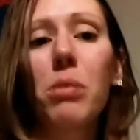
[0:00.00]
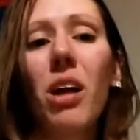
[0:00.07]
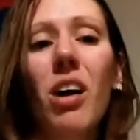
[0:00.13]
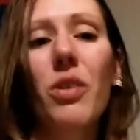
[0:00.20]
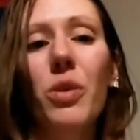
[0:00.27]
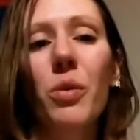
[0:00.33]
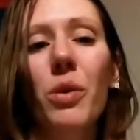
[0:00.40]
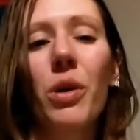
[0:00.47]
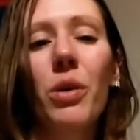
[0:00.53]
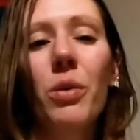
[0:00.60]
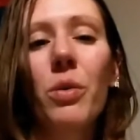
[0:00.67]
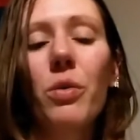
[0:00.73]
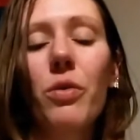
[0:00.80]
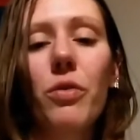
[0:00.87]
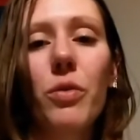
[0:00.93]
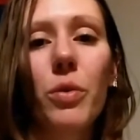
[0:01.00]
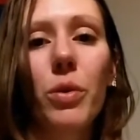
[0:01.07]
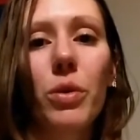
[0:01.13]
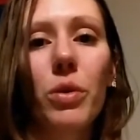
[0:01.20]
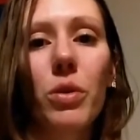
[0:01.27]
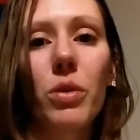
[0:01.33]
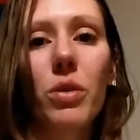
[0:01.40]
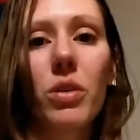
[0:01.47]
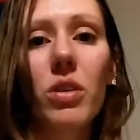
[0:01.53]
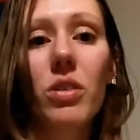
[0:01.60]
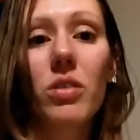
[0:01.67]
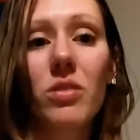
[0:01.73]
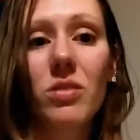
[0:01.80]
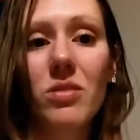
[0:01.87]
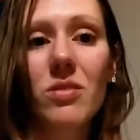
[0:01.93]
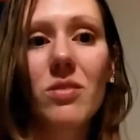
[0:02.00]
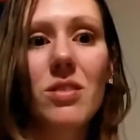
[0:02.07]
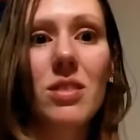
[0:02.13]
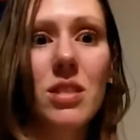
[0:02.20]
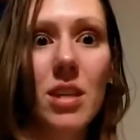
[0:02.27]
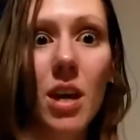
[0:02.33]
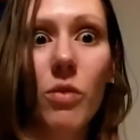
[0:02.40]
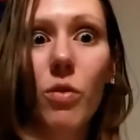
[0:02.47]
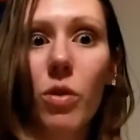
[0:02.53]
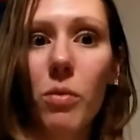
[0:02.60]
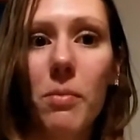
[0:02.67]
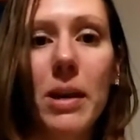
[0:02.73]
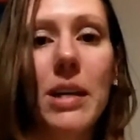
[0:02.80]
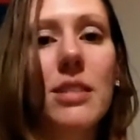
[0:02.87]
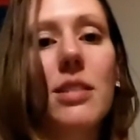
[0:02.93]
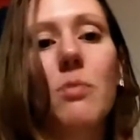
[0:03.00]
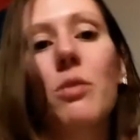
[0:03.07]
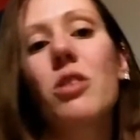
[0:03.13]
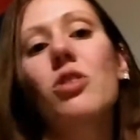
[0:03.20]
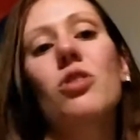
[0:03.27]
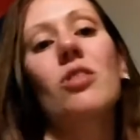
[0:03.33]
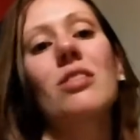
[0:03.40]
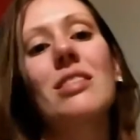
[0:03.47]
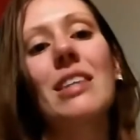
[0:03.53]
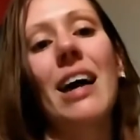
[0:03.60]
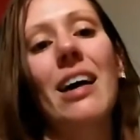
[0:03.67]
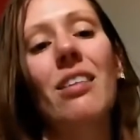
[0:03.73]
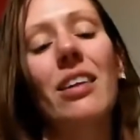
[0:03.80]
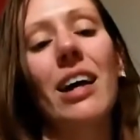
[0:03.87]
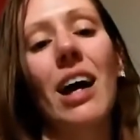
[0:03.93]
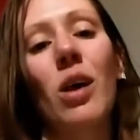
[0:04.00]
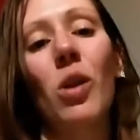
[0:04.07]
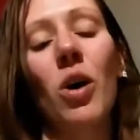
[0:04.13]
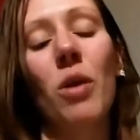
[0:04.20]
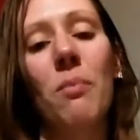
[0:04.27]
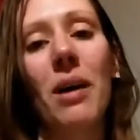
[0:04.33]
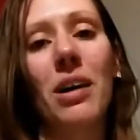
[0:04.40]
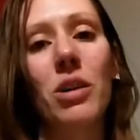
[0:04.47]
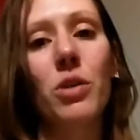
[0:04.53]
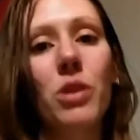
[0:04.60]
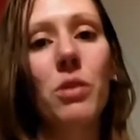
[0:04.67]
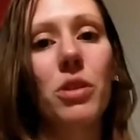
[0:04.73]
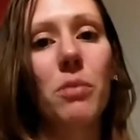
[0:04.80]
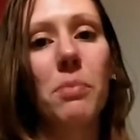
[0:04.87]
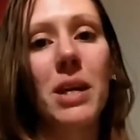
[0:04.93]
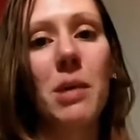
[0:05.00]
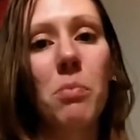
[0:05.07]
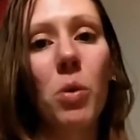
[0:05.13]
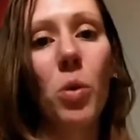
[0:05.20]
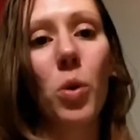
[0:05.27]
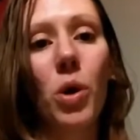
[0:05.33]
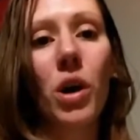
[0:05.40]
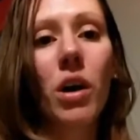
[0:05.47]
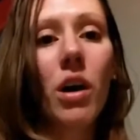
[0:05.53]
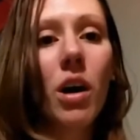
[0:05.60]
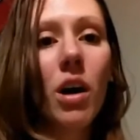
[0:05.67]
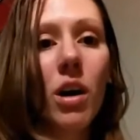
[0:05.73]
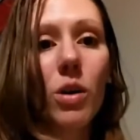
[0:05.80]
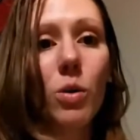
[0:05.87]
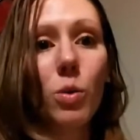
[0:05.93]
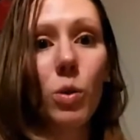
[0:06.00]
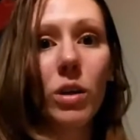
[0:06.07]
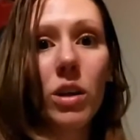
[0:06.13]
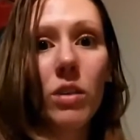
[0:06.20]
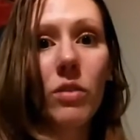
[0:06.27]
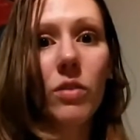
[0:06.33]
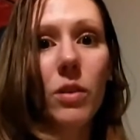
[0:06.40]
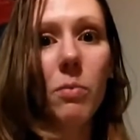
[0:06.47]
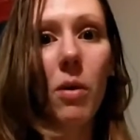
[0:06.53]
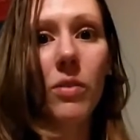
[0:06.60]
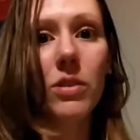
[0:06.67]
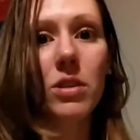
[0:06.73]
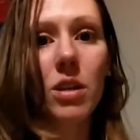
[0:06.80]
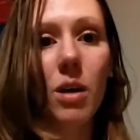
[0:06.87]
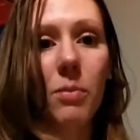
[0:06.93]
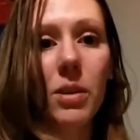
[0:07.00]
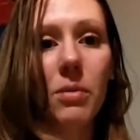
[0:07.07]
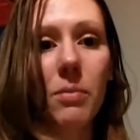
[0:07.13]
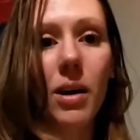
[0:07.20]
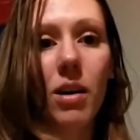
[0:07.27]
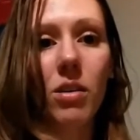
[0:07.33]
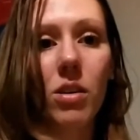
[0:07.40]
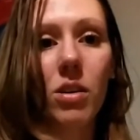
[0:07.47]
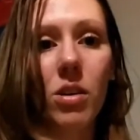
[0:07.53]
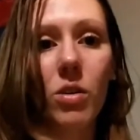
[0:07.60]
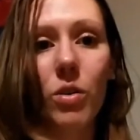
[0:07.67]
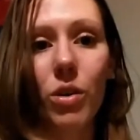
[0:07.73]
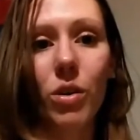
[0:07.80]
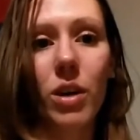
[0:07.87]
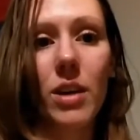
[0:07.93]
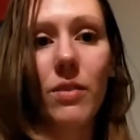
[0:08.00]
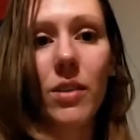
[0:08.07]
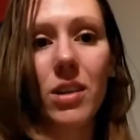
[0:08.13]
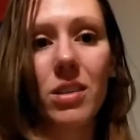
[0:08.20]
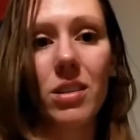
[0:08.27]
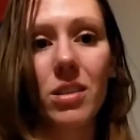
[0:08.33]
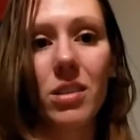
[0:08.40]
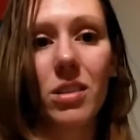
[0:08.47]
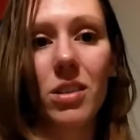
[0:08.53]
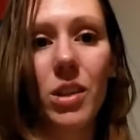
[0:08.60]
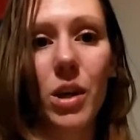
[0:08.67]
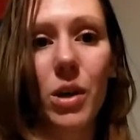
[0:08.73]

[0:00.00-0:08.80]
block the road for several months. I'm not sure exactly how long, but I know that the people who live up on the top of the mountain, or even,